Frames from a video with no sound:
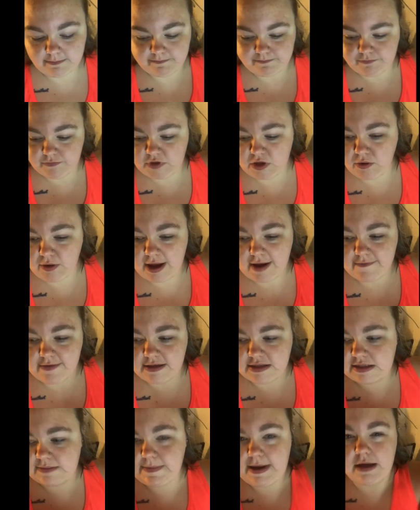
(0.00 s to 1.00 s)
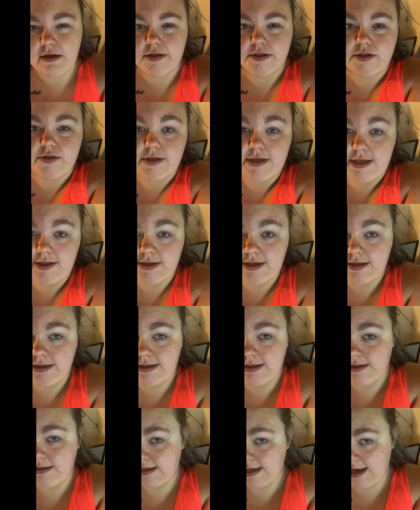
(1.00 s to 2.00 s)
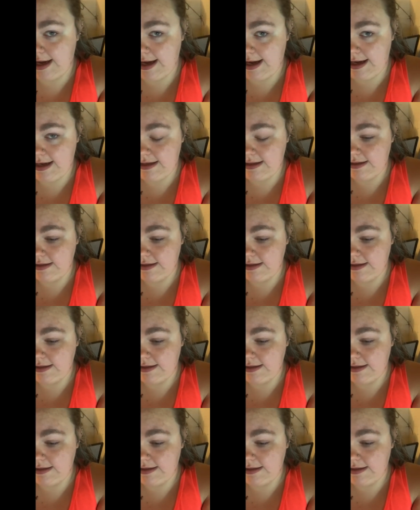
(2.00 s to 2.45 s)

no heavy smells or anything like that.